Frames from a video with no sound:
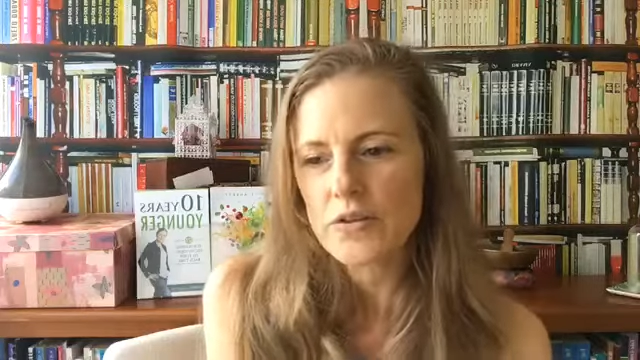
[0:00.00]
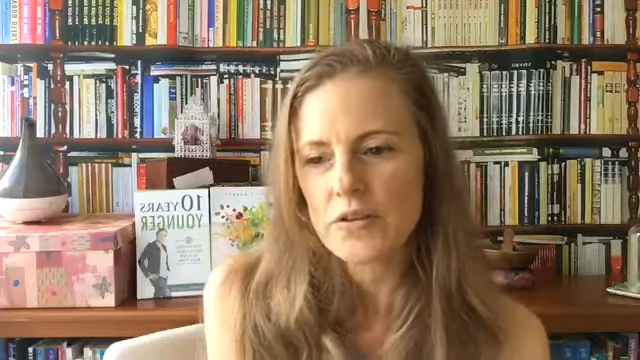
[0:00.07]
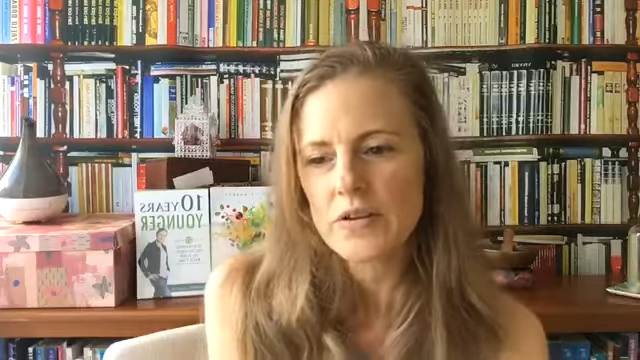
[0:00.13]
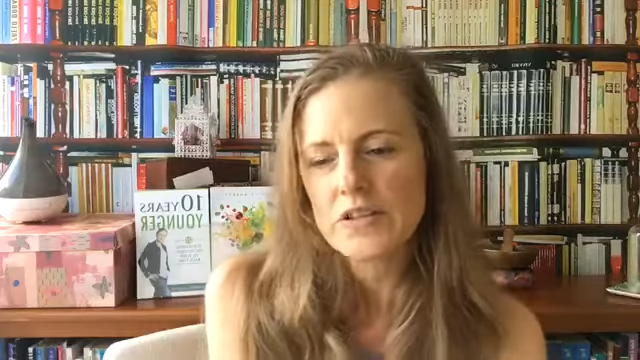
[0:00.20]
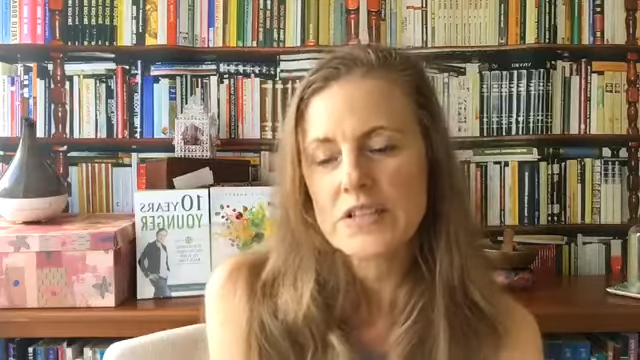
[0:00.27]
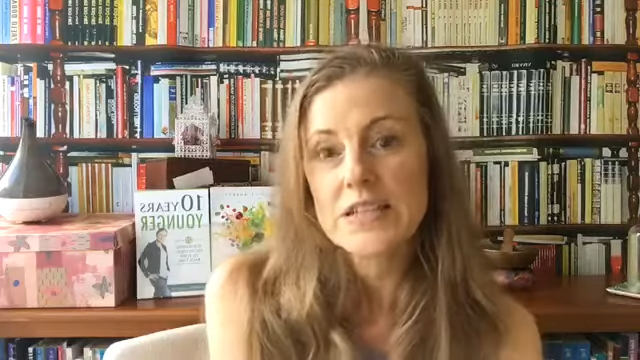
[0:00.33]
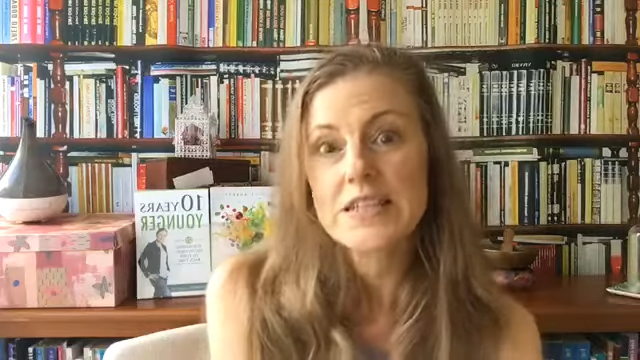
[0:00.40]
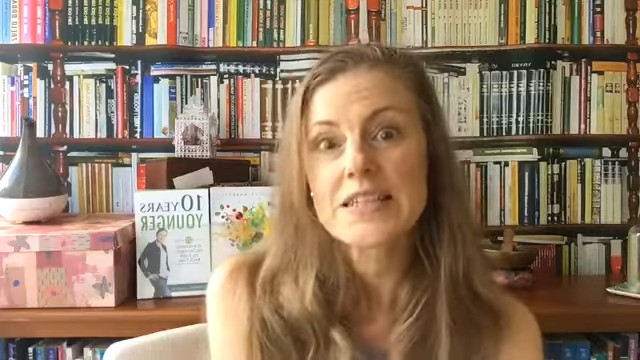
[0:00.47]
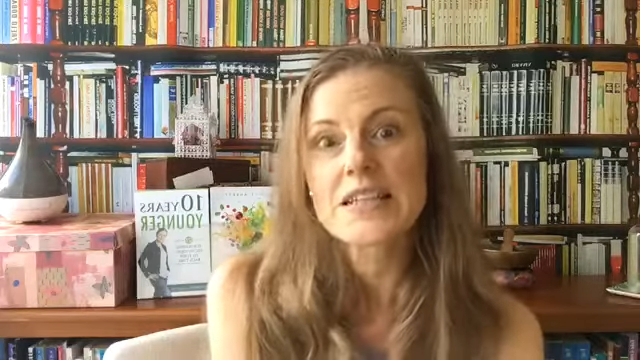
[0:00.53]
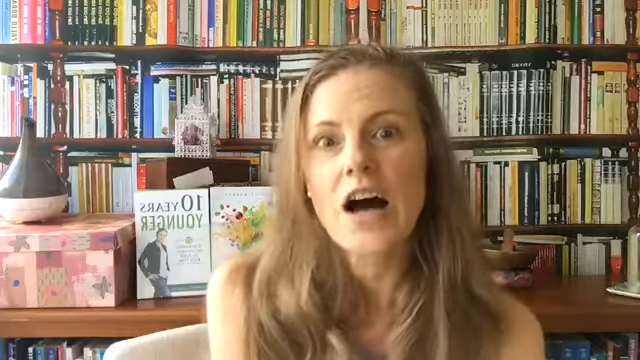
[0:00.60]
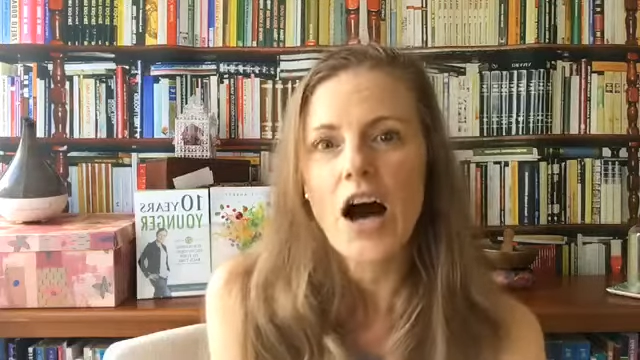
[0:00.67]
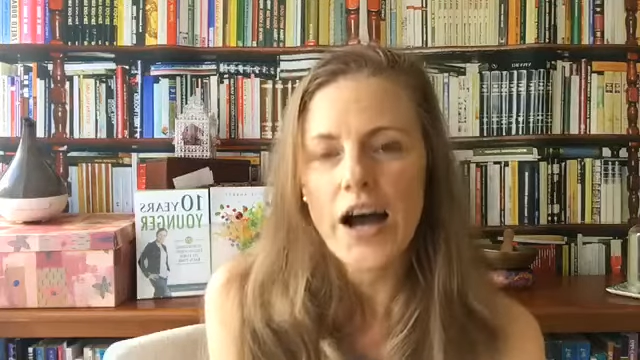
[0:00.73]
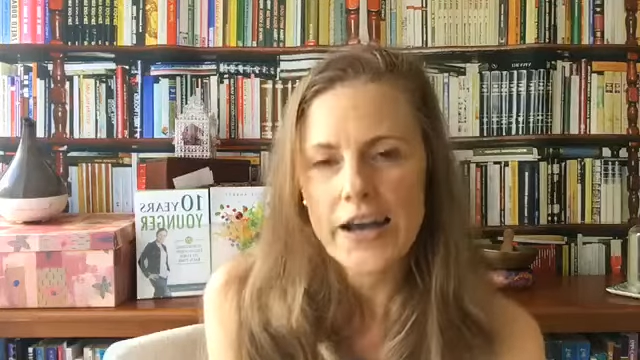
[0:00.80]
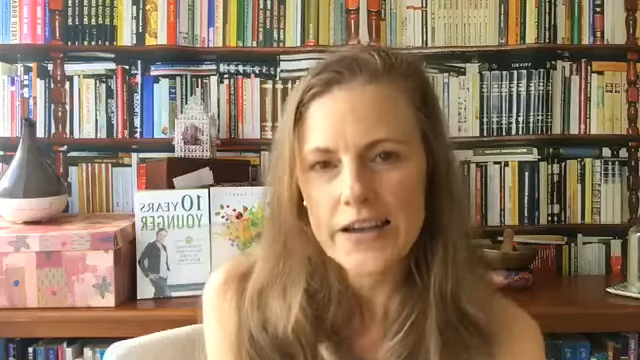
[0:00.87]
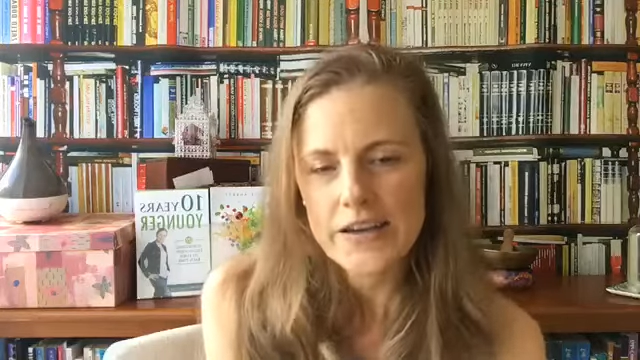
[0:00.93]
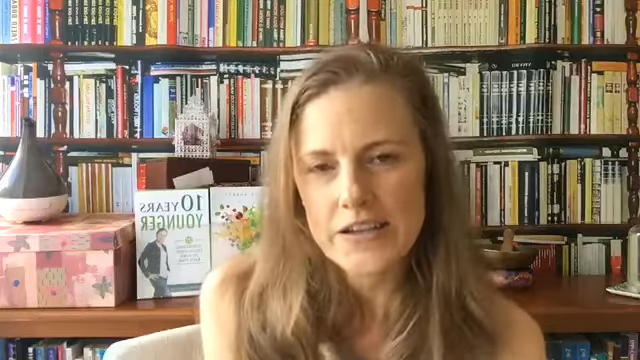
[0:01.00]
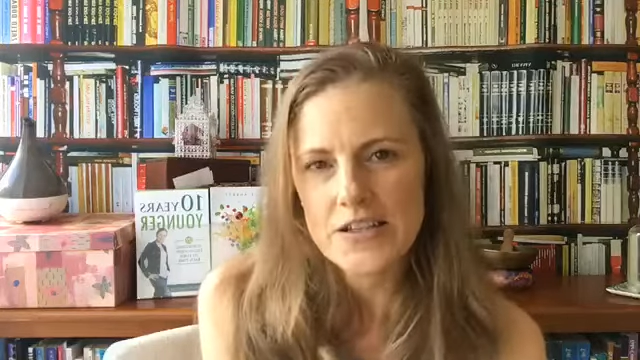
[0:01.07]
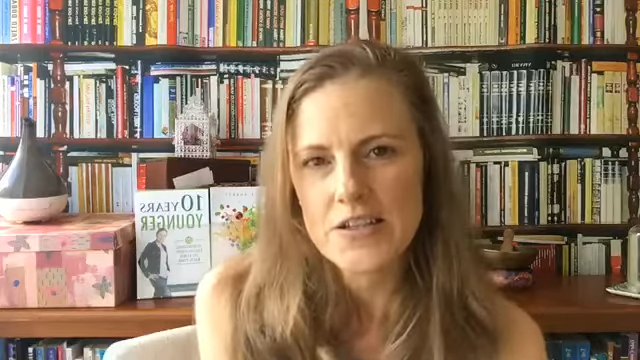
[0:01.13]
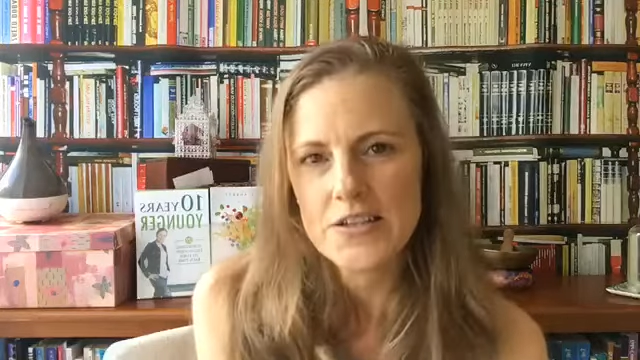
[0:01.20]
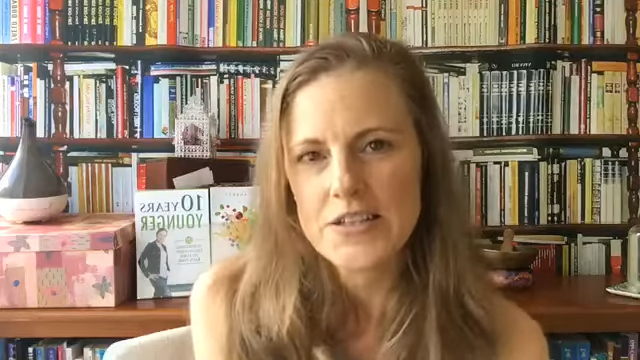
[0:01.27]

the desire to